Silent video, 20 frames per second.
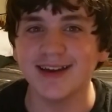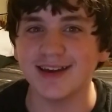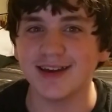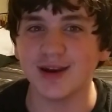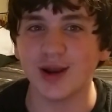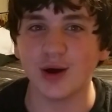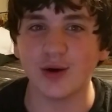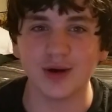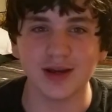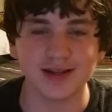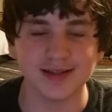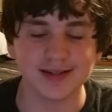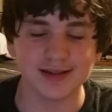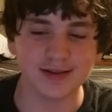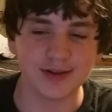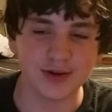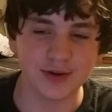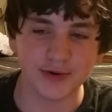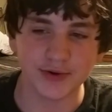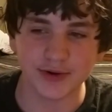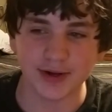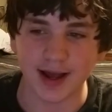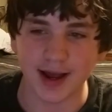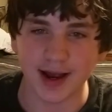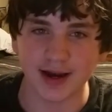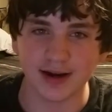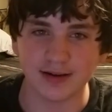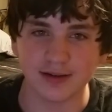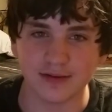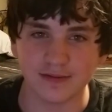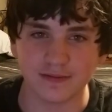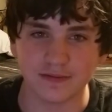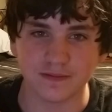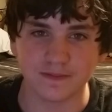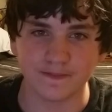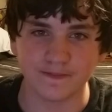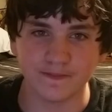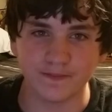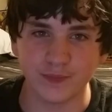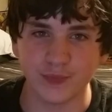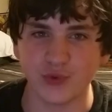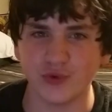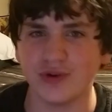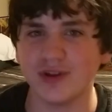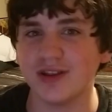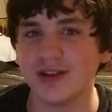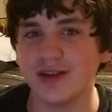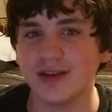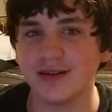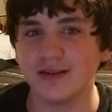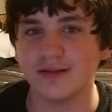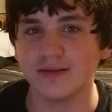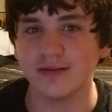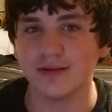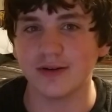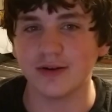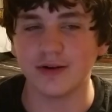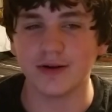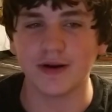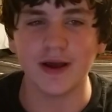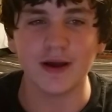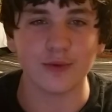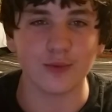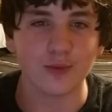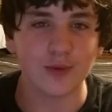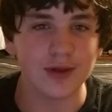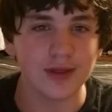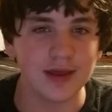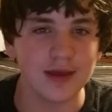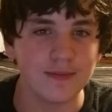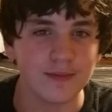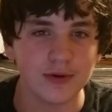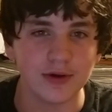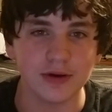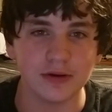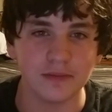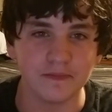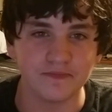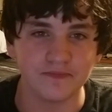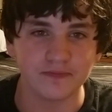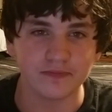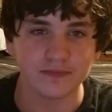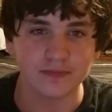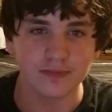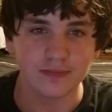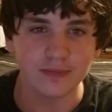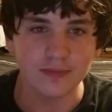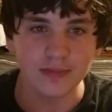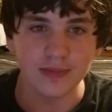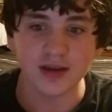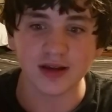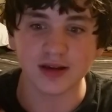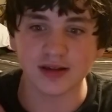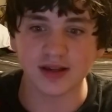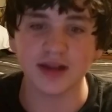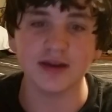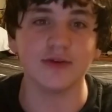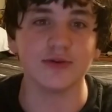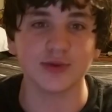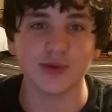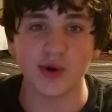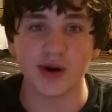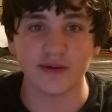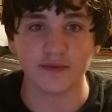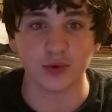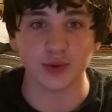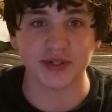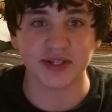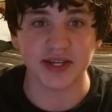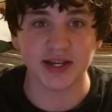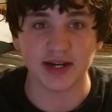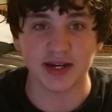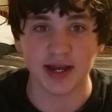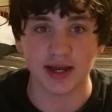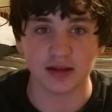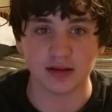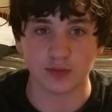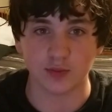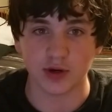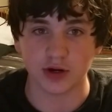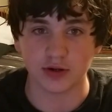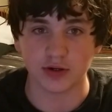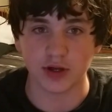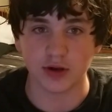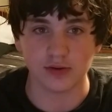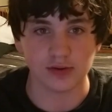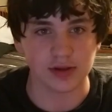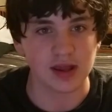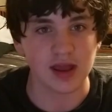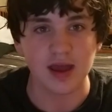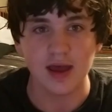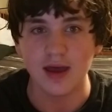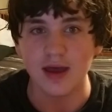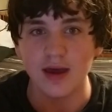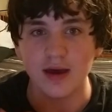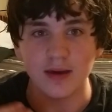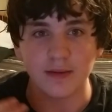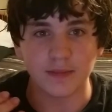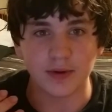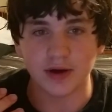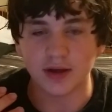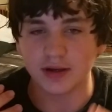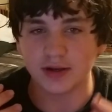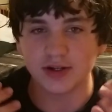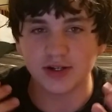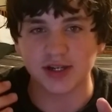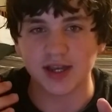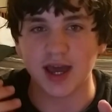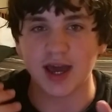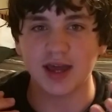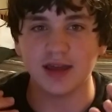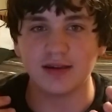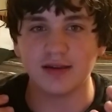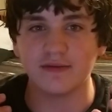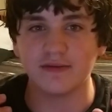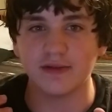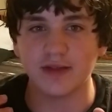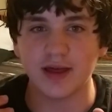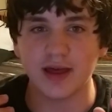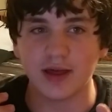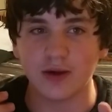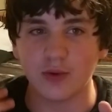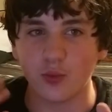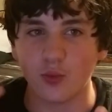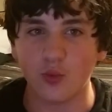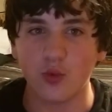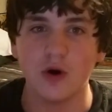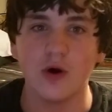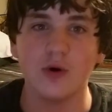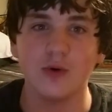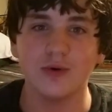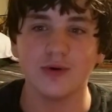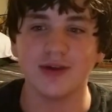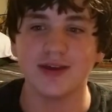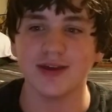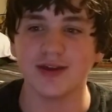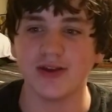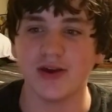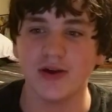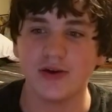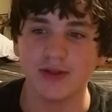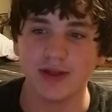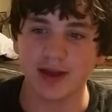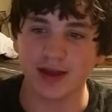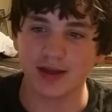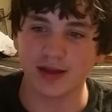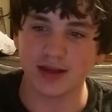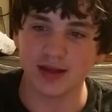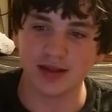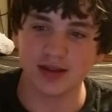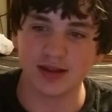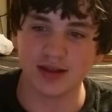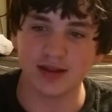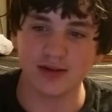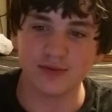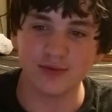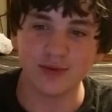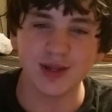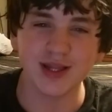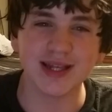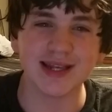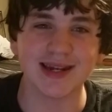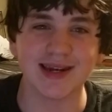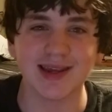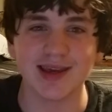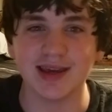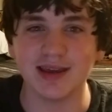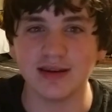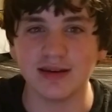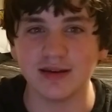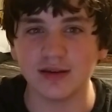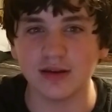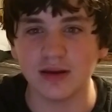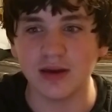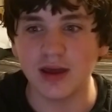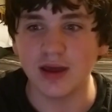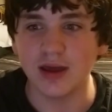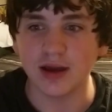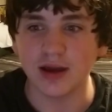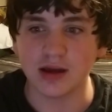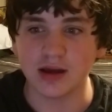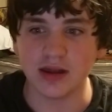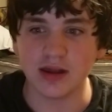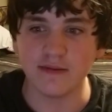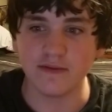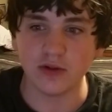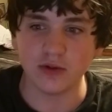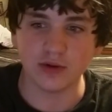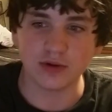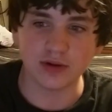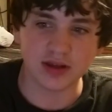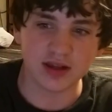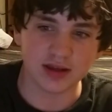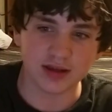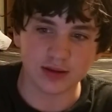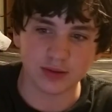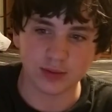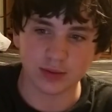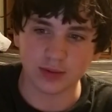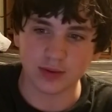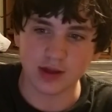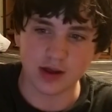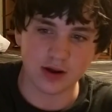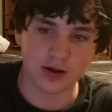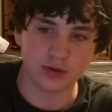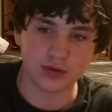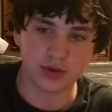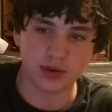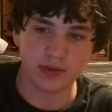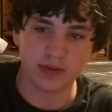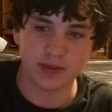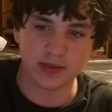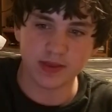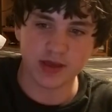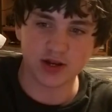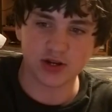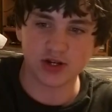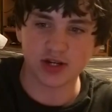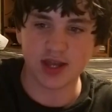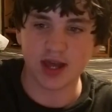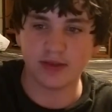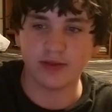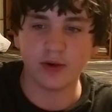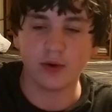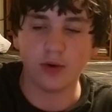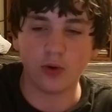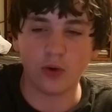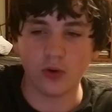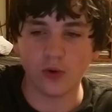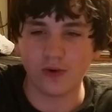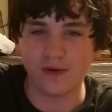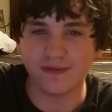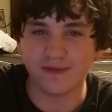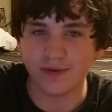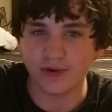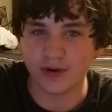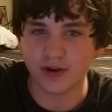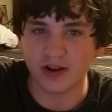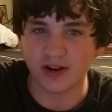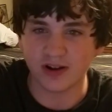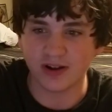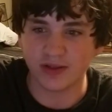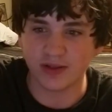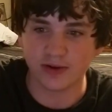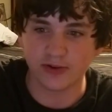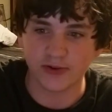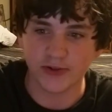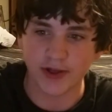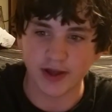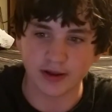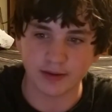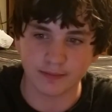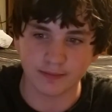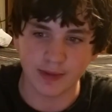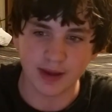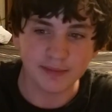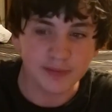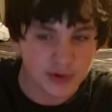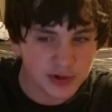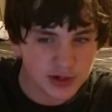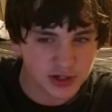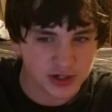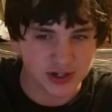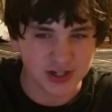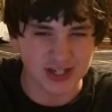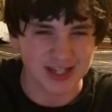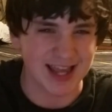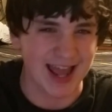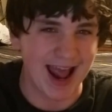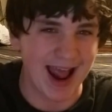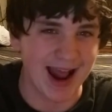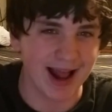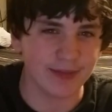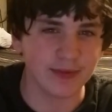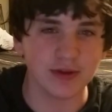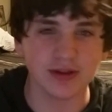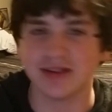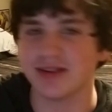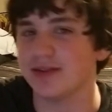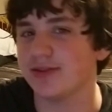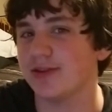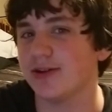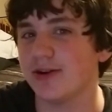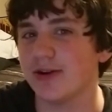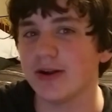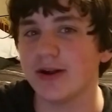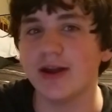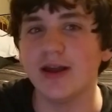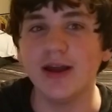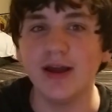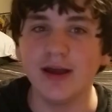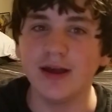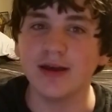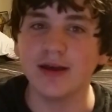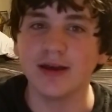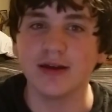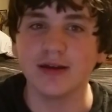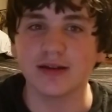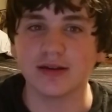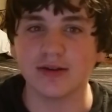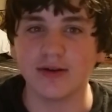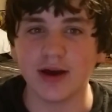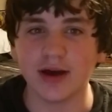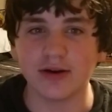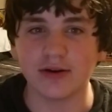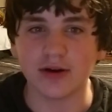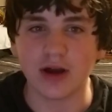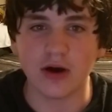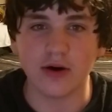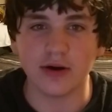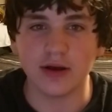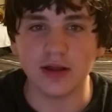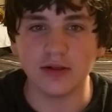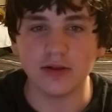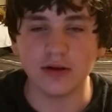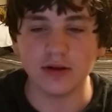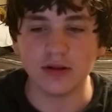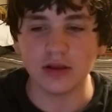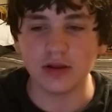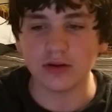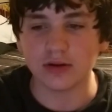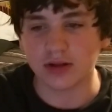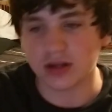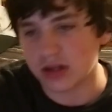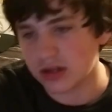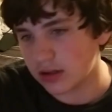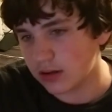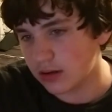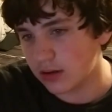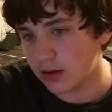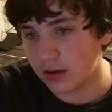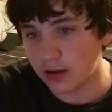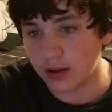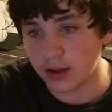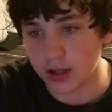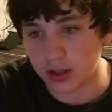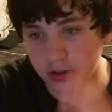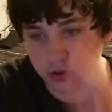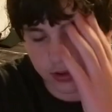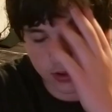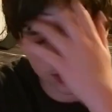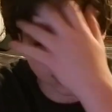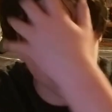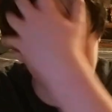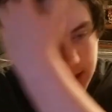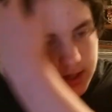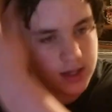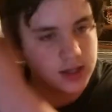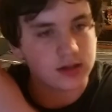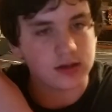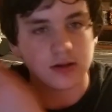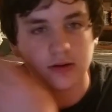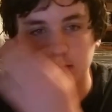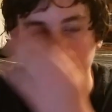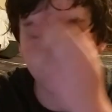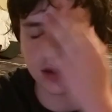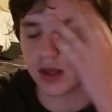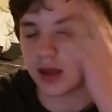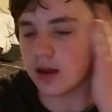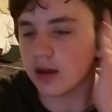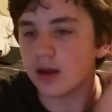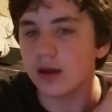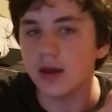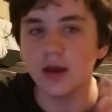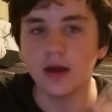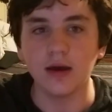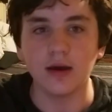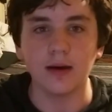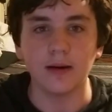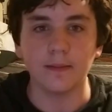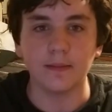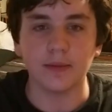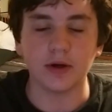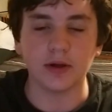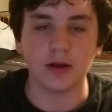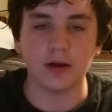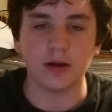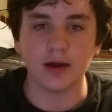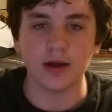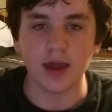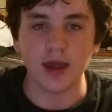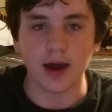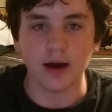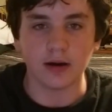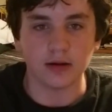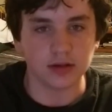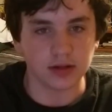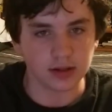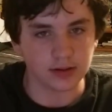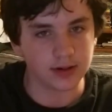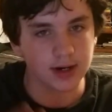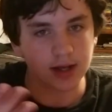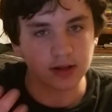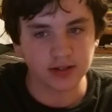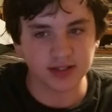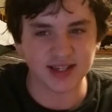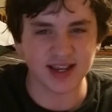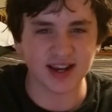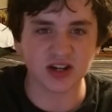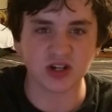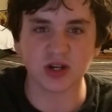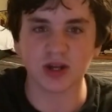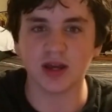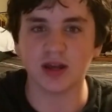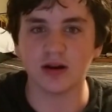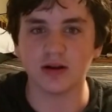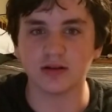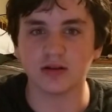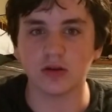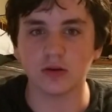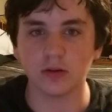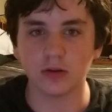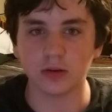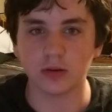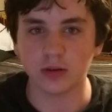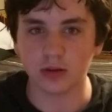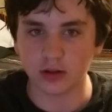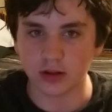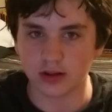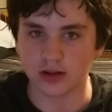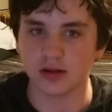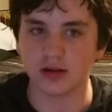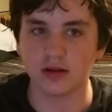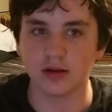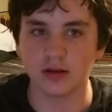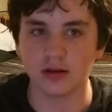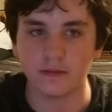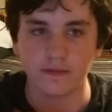You know, it's a little kind of, really, or not really, but, because I know 2014 has weird toes, but just kind of like, whoa, you know, like, is it really needed? Because it even looks like, you know, they just have the whole foot, and they were like, maybe we should just add this in there. So, I don't know, it looks interesting, I guess you can say. But, yeah, so now let's actually get on to the list.